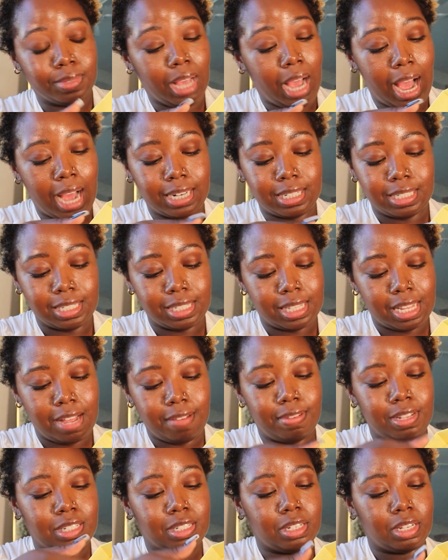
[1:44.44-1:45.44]
I just
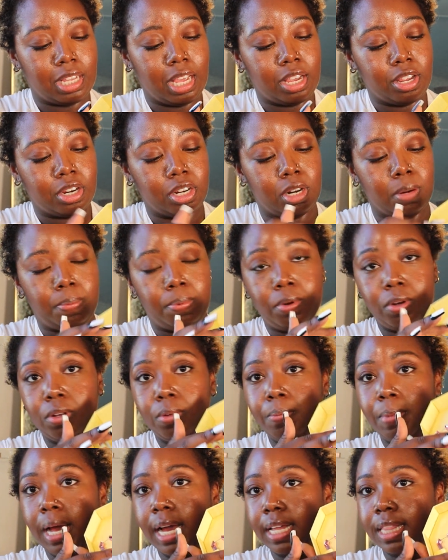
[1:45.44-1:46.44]
love it. So yeah, you're gonna pull
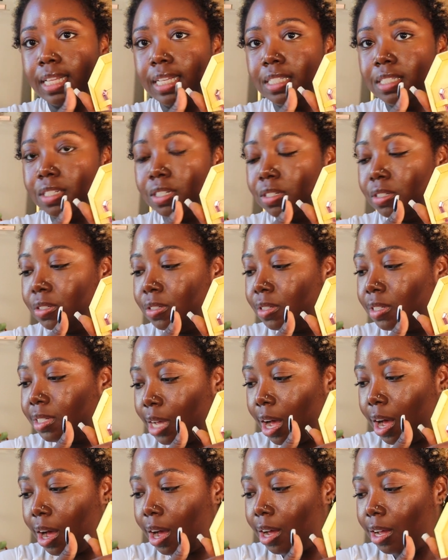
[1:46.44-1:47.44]
back these little
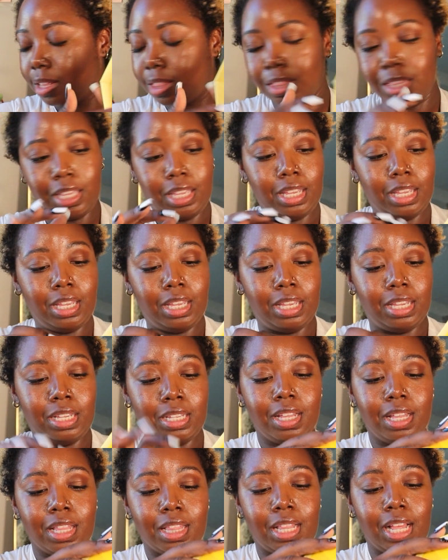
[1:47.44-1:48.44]
tongue thingy
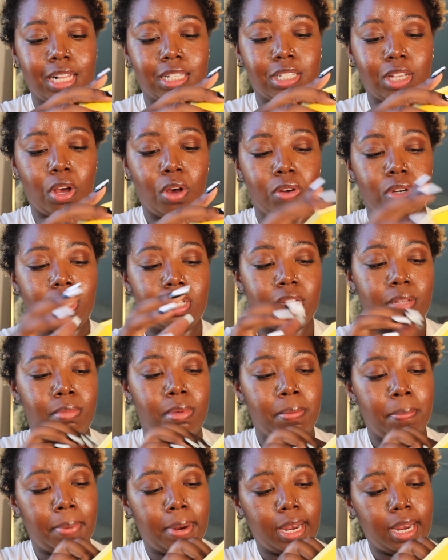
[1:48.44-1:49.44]
that's holding them
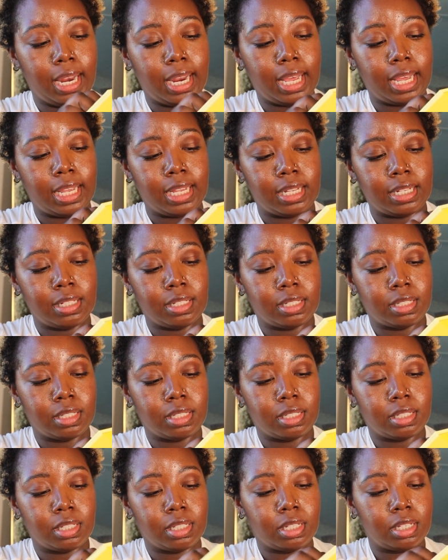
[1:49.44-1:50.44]
in
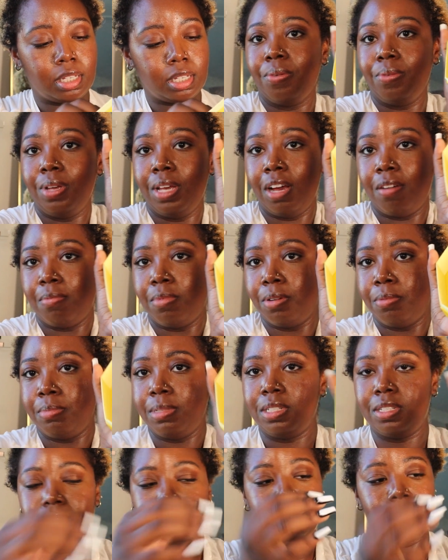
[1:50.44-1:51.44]
place. We have more
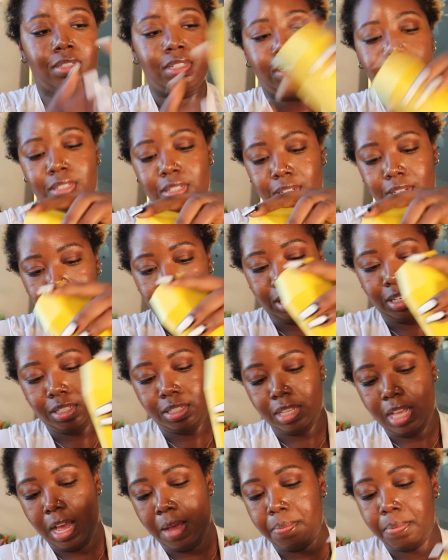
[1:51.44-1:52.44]
mystery things
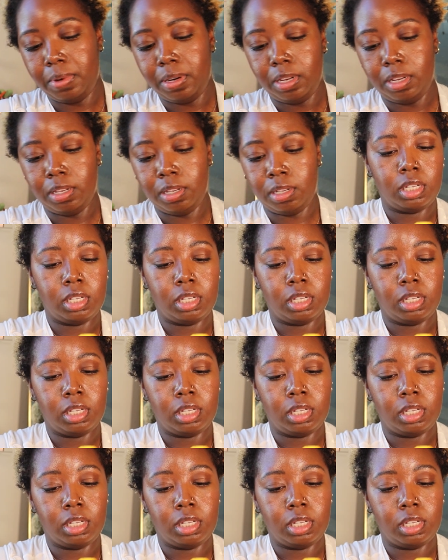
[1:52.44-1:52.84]
happening.